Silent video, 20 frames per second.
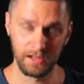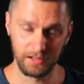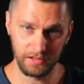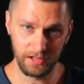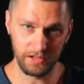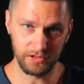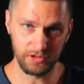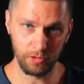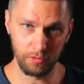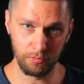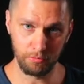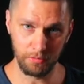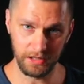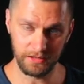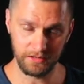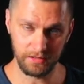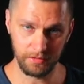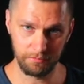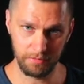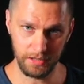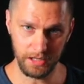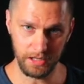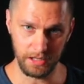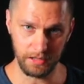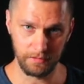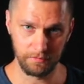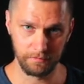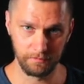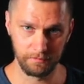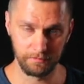that you're meant to
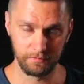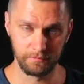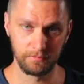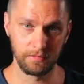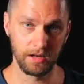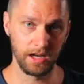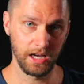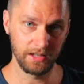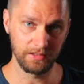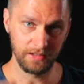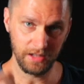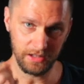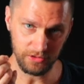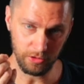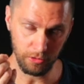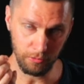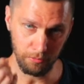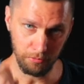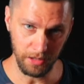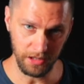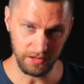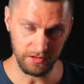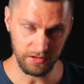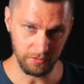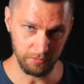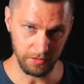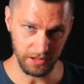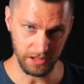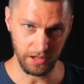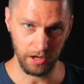be and that you're meant
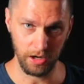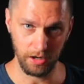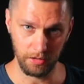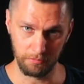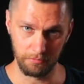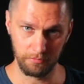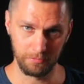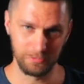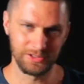to become.